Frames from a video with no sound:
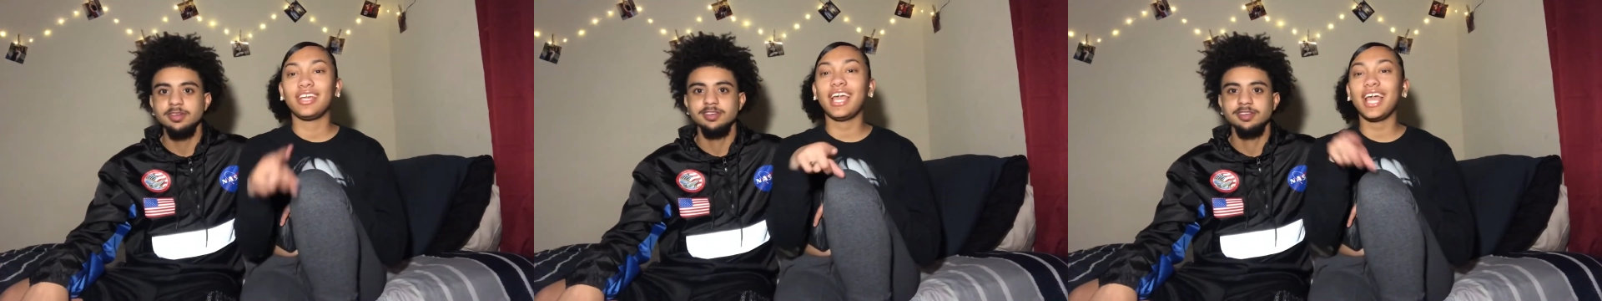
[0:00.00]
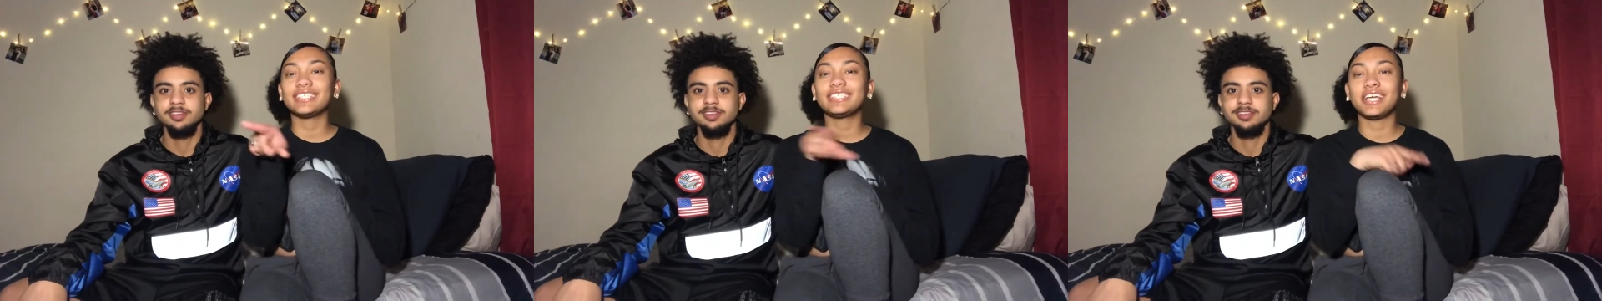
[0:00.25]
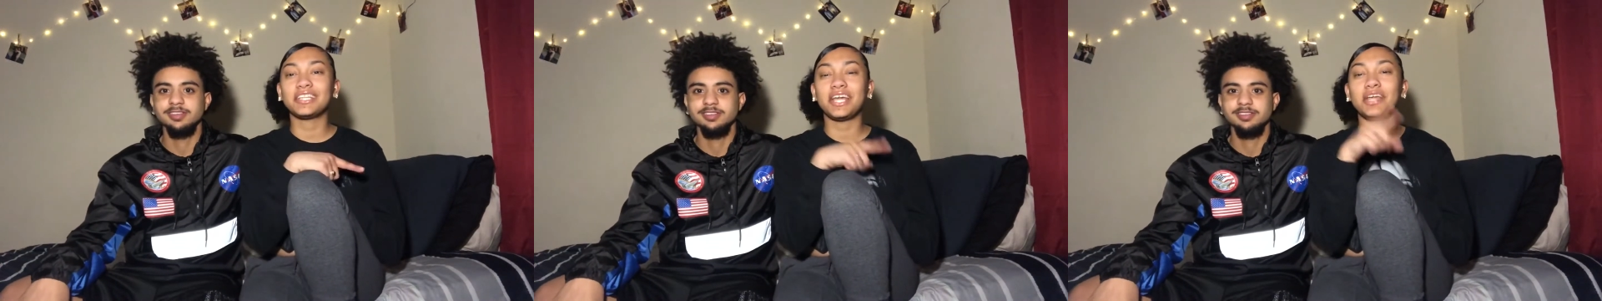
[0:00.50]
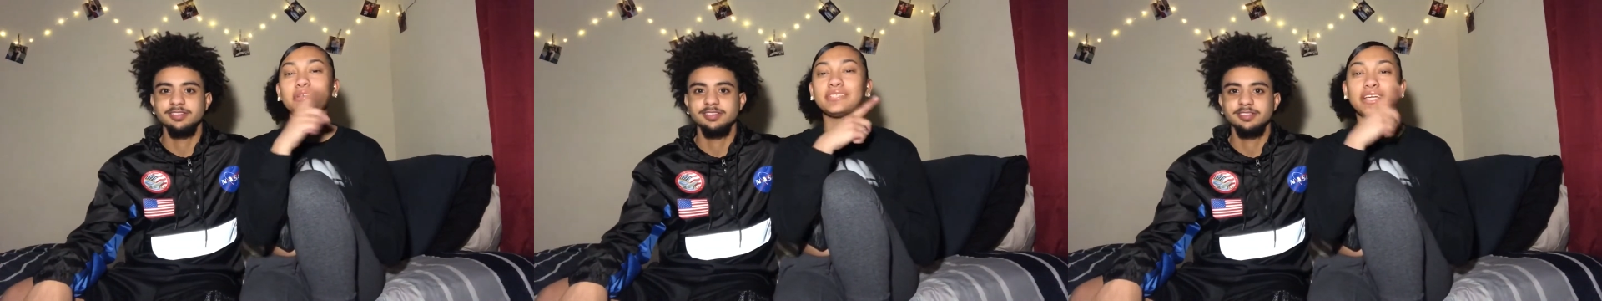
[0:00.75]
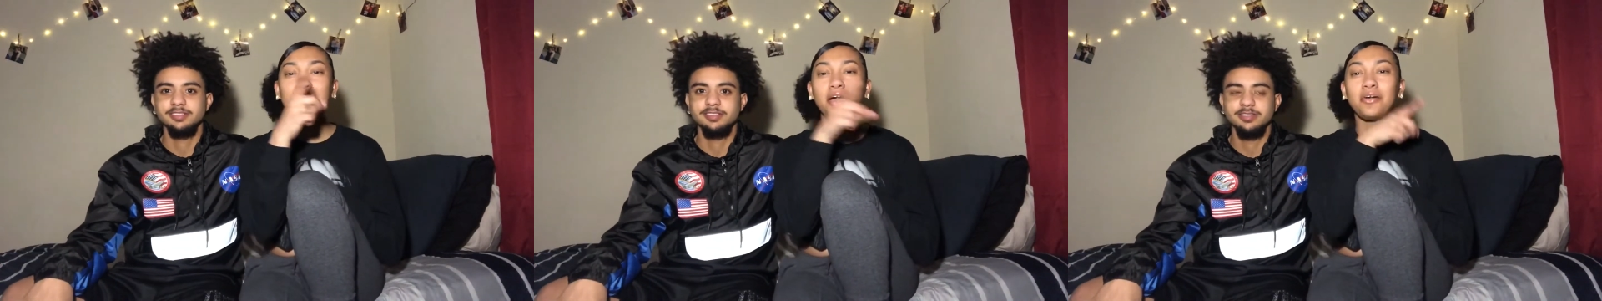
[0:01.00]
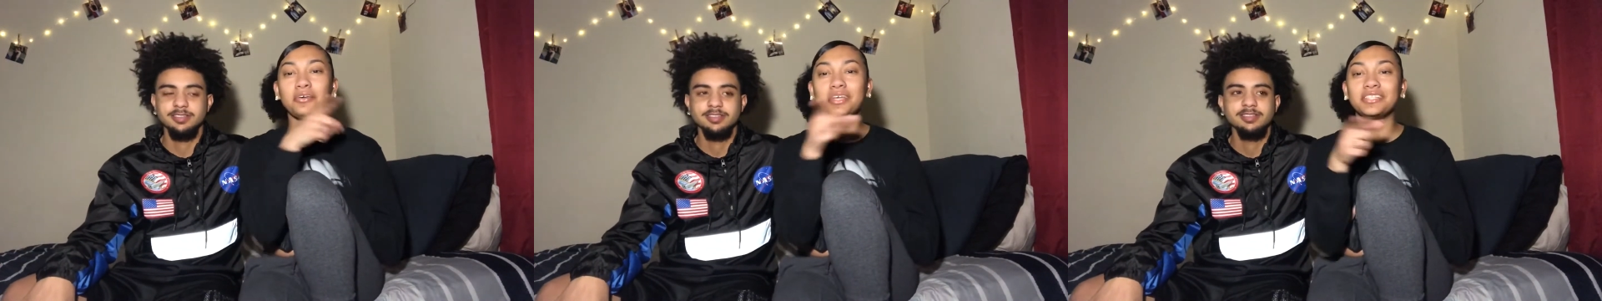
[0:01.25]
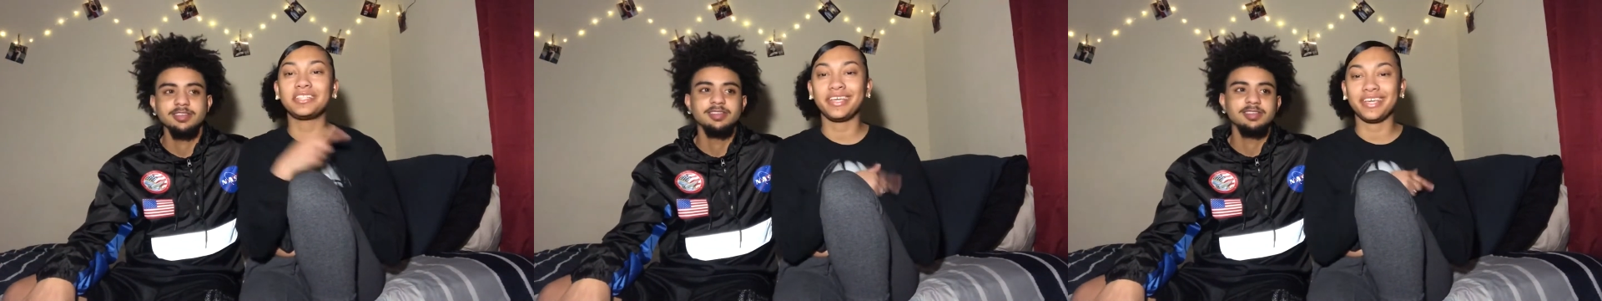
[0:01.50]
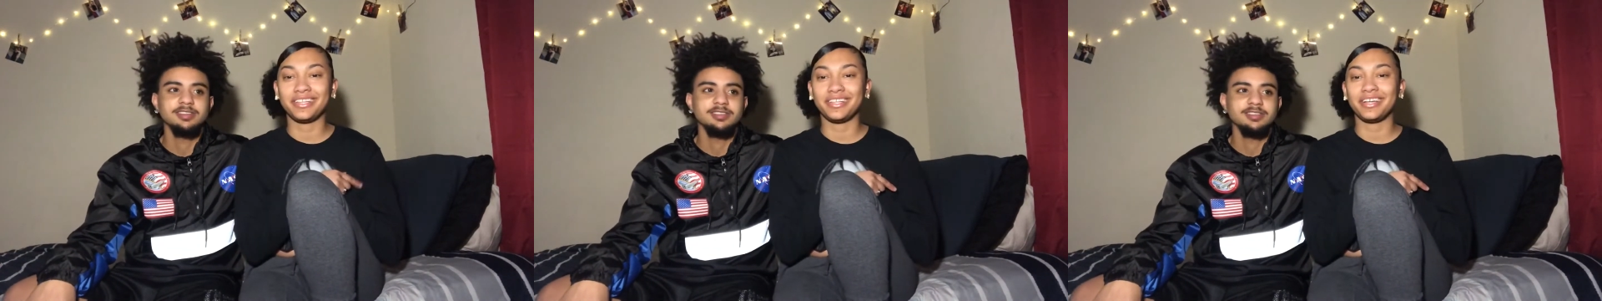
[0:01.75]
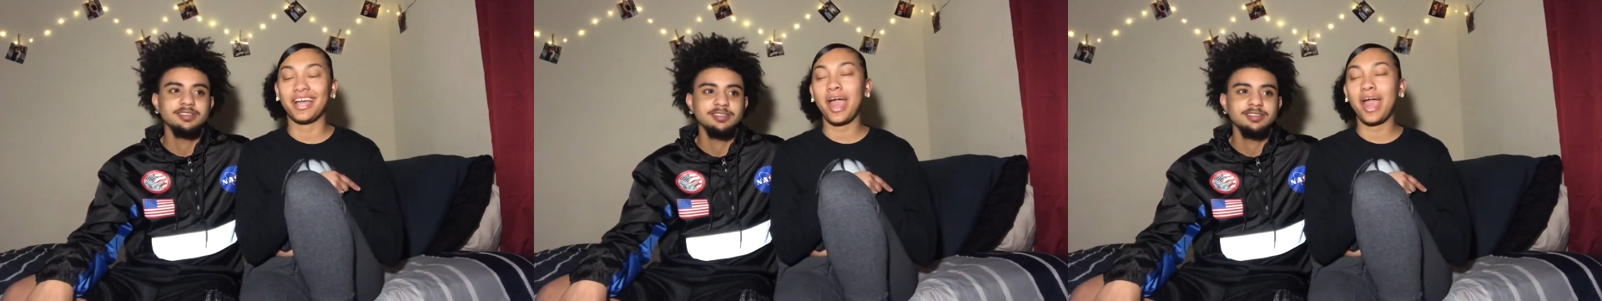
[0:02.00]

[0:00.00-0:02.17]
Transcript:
Speaker 1: He oh, had yeah. said that. He was like, "Y'all gonna get together."